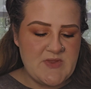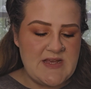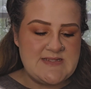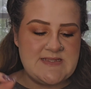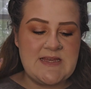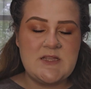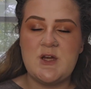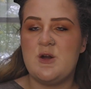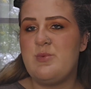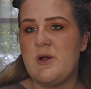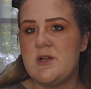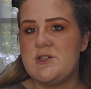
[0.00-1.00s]
It's the No
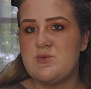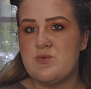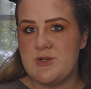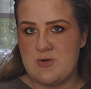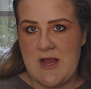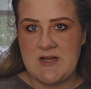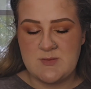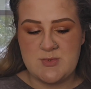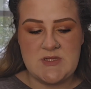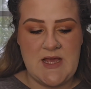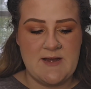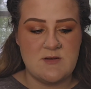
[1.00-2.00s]
Budge
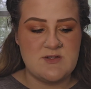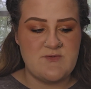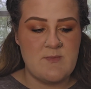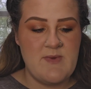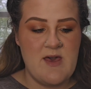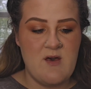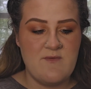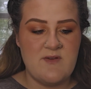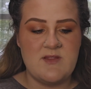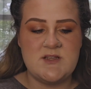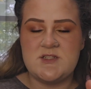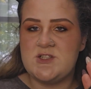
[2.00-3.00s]
retractable liners from e.l.f.
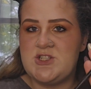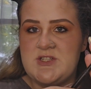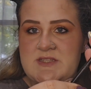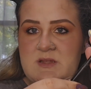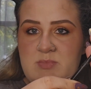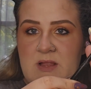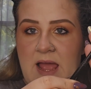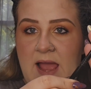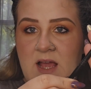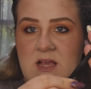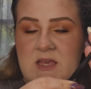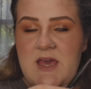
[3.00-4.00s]
and this is just the
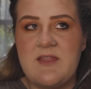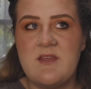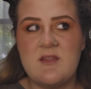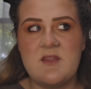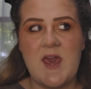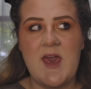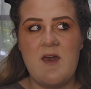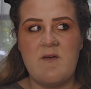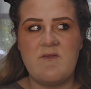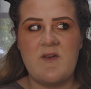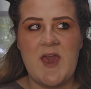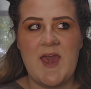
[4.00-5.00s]
black. I think they
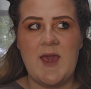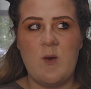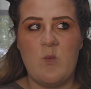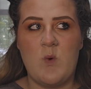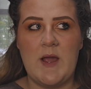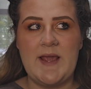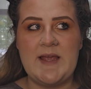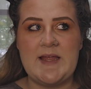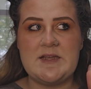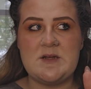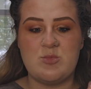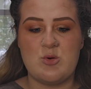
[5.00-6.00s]
have a white
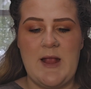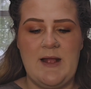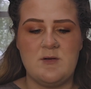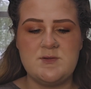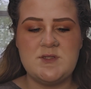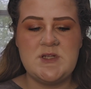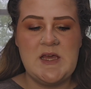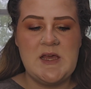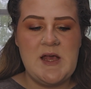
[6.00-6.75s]
and a brown.